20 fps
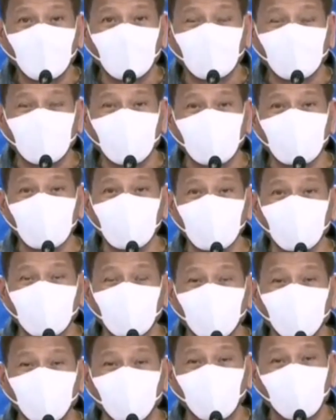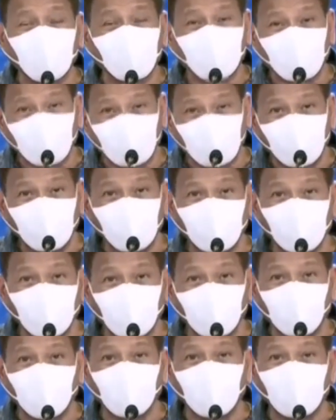it has depleted
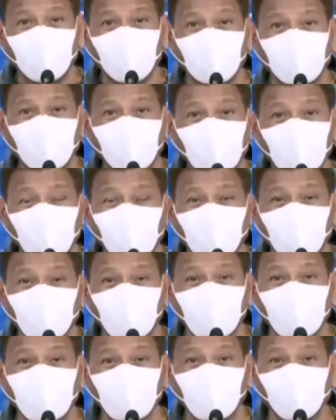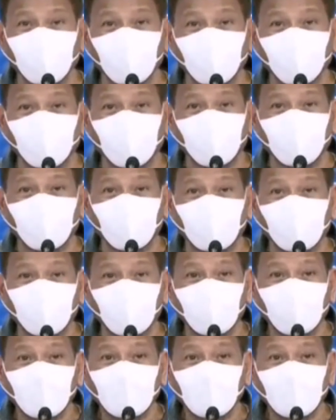really the resources of government.